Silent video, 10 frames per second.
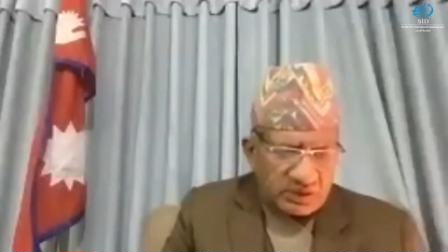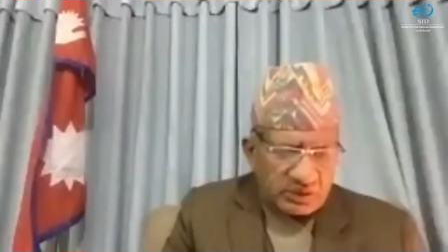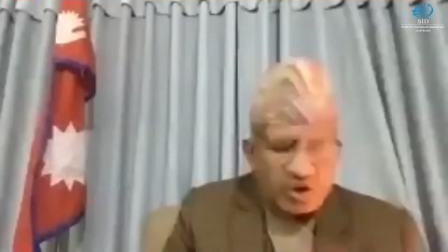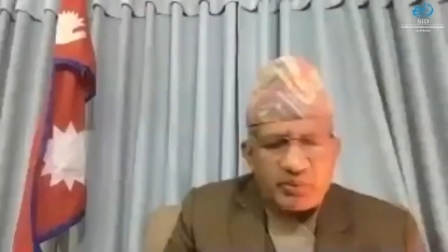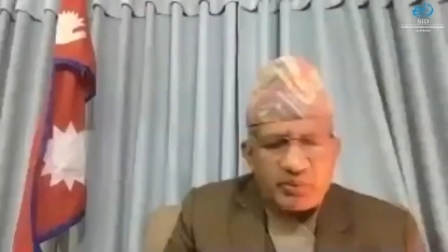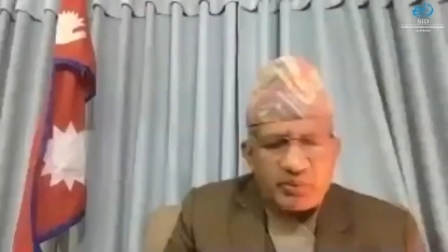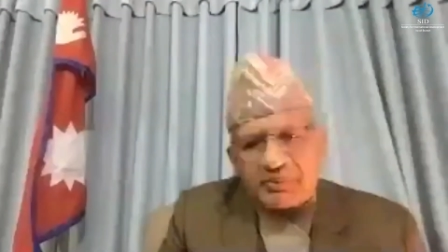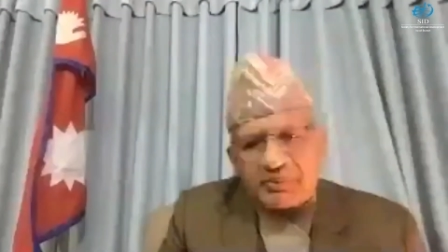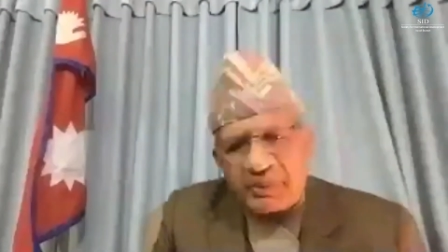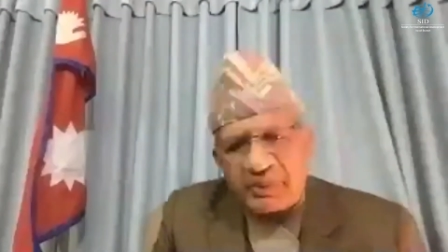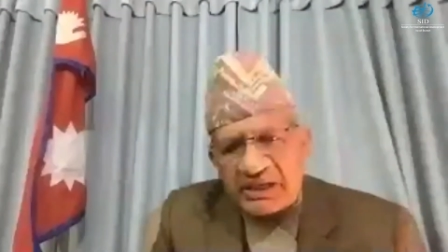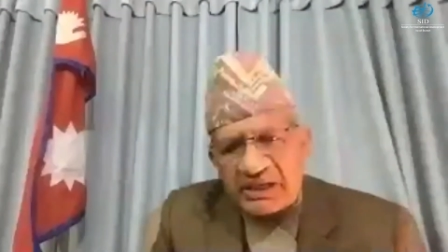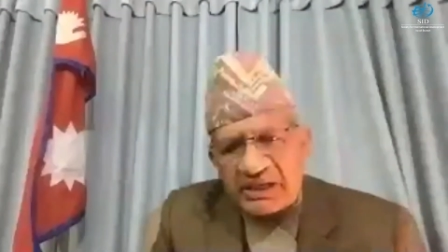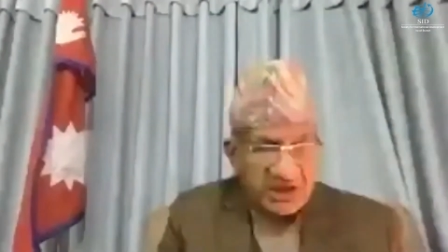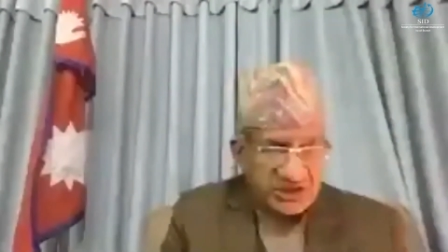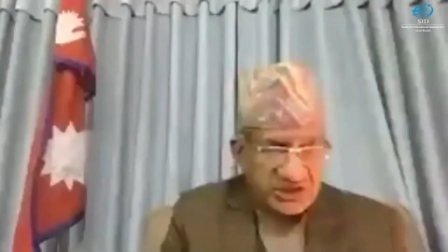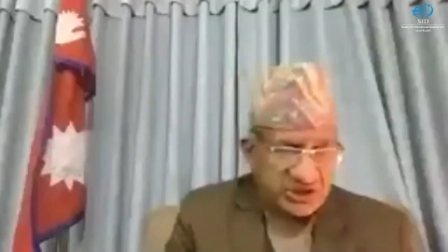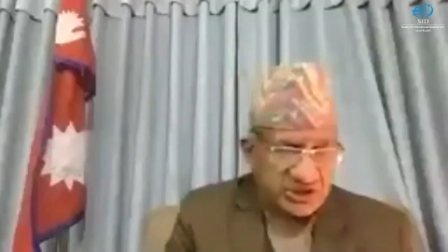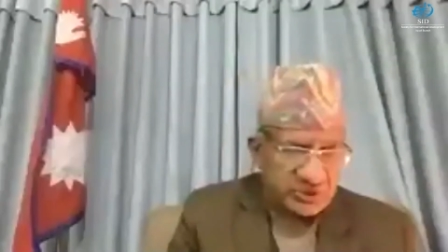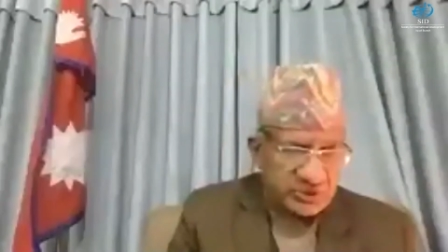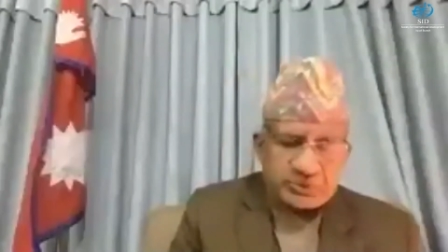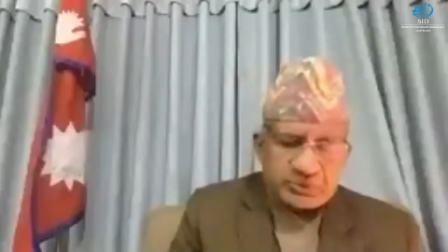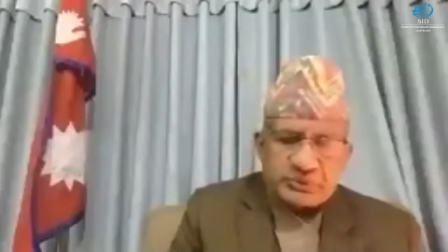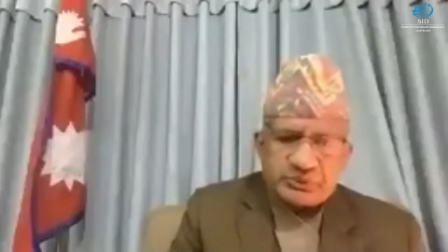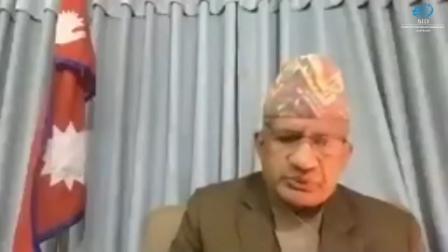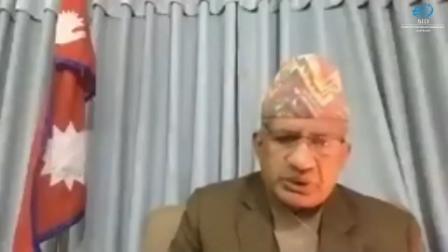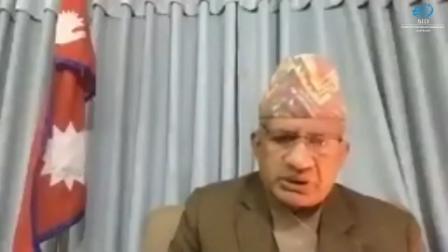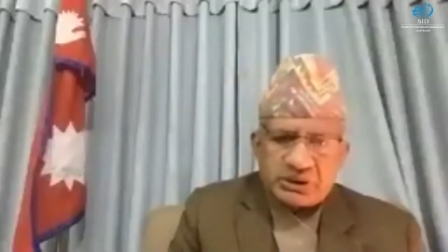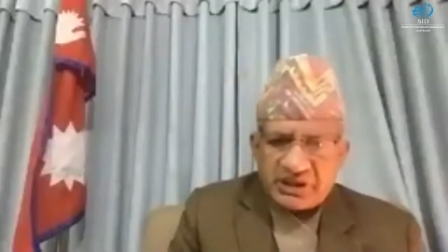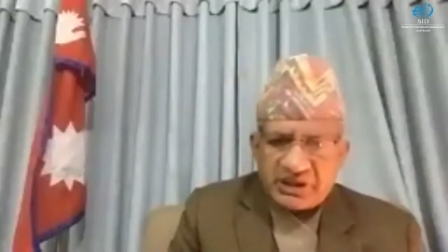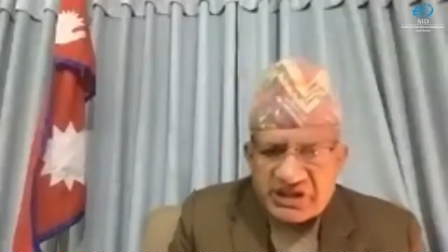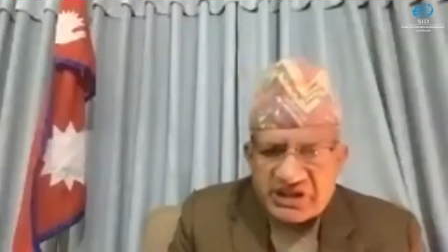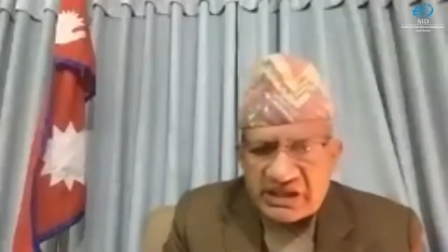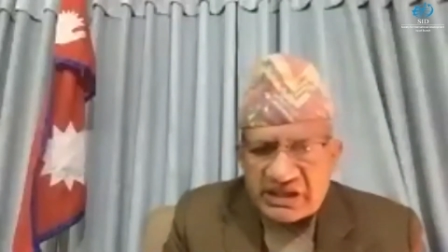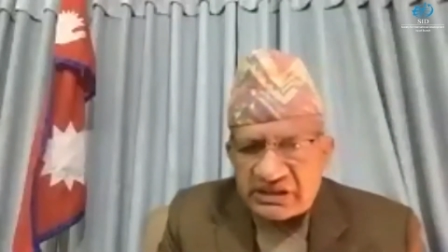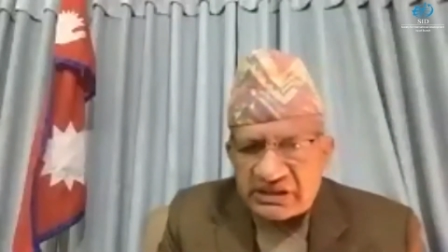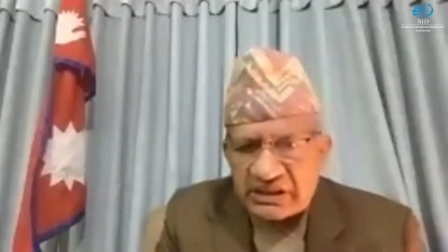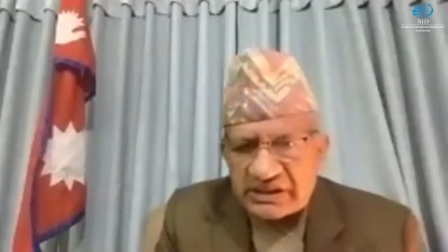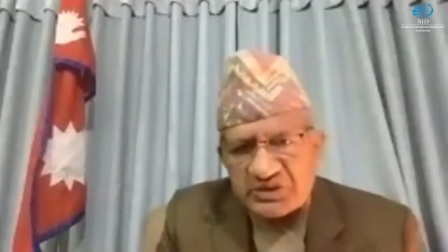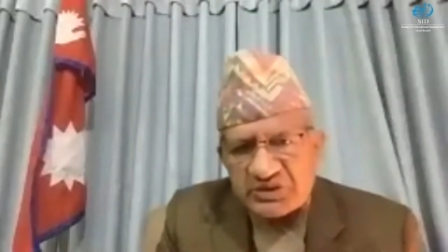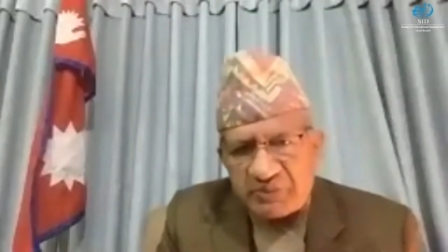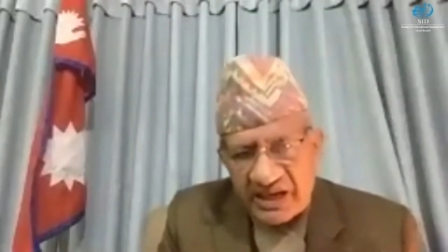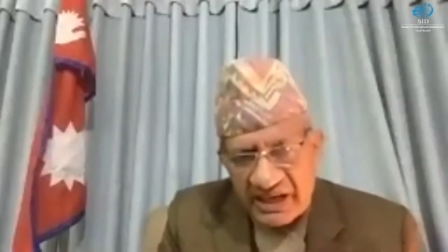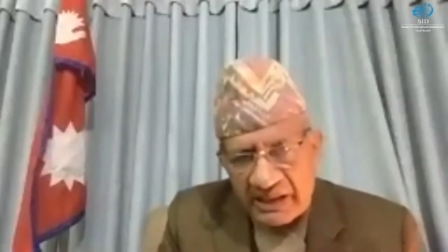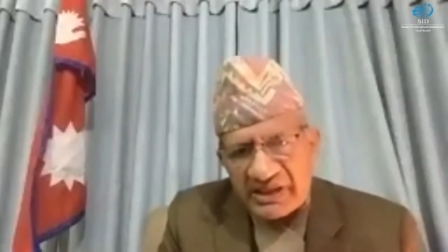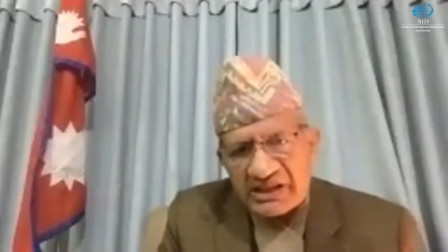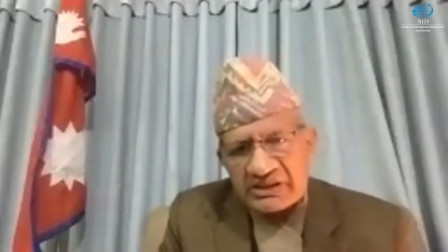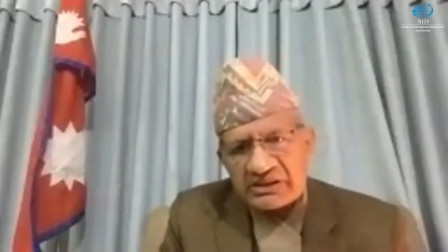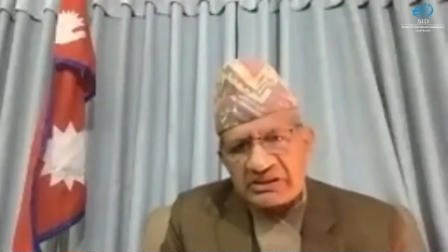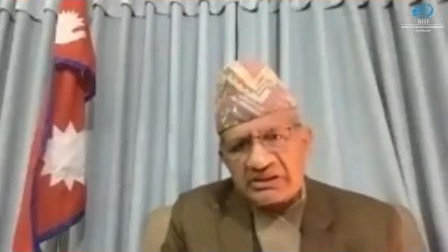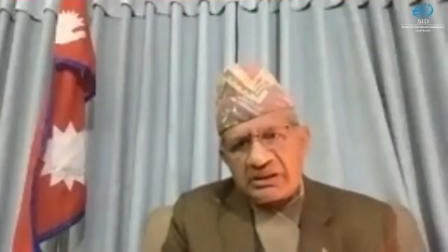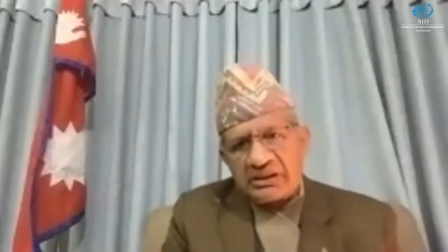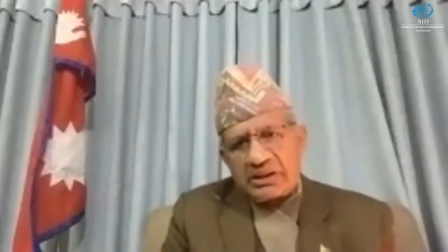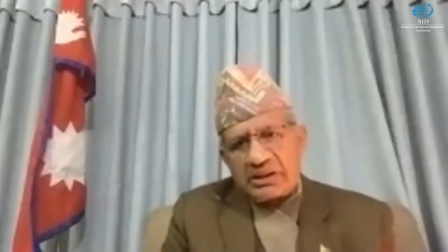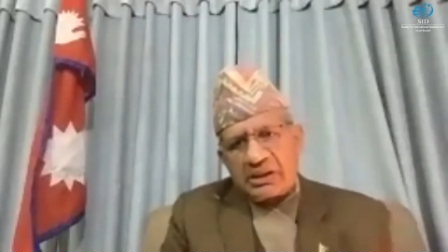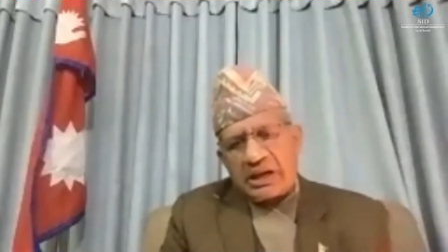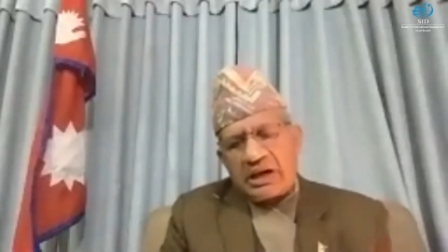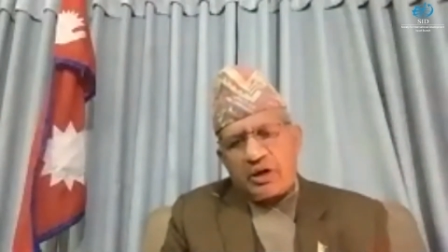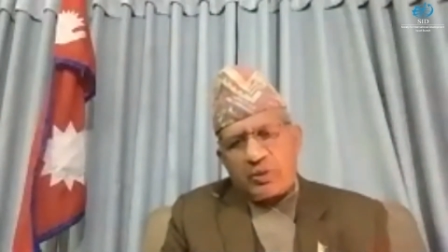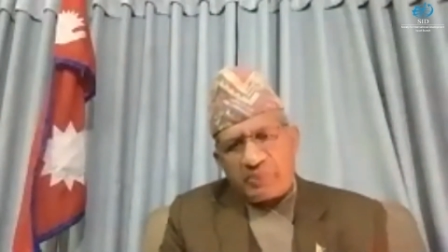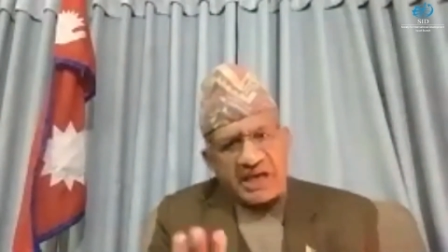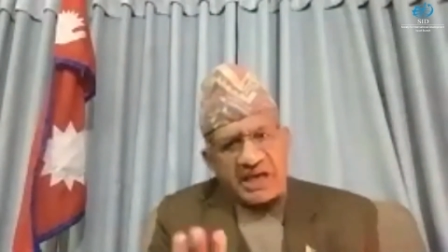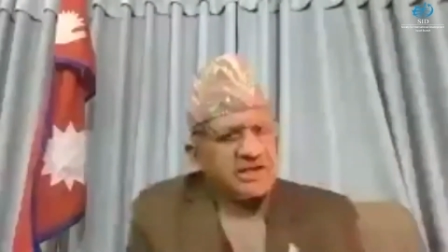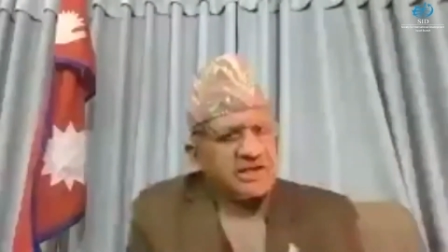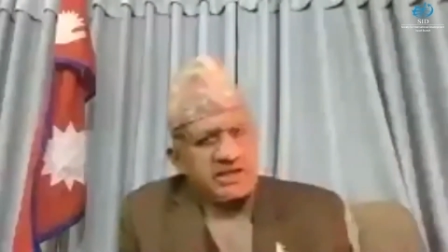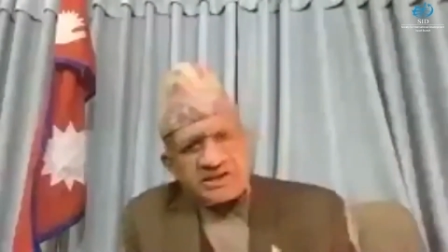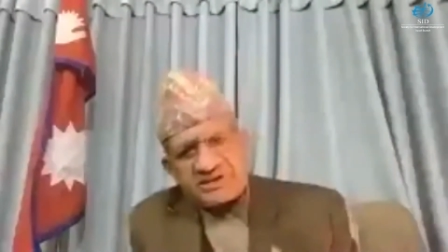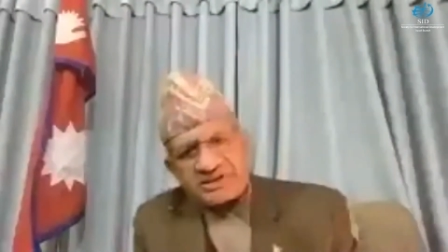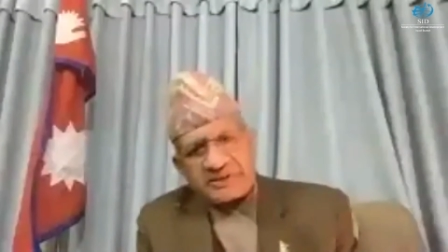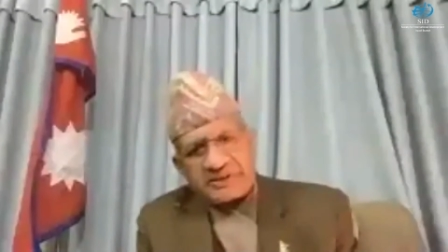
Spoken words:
government of Nepal is trying its best to contain this pandemic. Our priority is